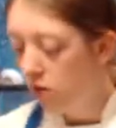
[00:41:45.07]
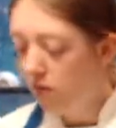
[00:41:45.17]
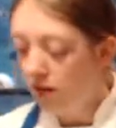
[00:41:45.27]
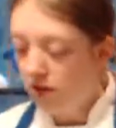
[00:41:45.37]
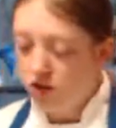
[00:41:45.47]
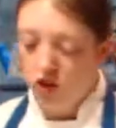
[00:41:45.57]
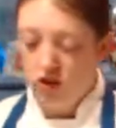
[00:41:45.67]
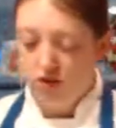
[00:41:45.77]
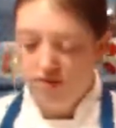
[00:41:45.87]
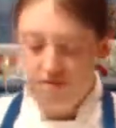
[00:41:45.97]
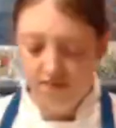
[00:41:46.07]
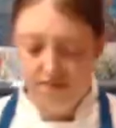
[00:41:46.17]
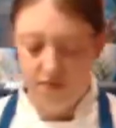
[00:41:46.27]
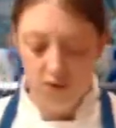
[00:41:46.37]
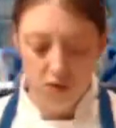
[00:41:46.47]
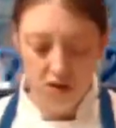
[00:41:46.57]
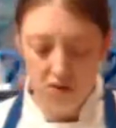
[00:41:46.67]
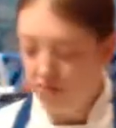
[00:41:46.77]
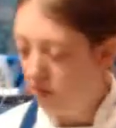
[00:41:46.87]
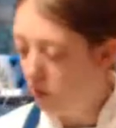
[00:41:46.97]
brunch. Uh, you know. Or
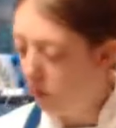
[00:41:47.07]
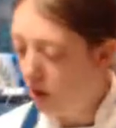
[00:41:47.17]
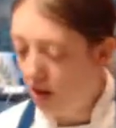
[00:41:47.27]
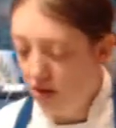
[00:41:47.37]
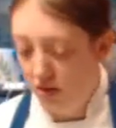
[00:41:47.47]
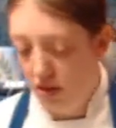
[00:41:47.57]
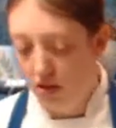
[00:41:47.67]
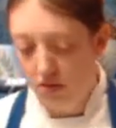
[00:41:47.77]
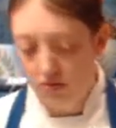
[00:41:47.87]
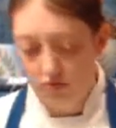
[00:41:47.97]
if you want, you know.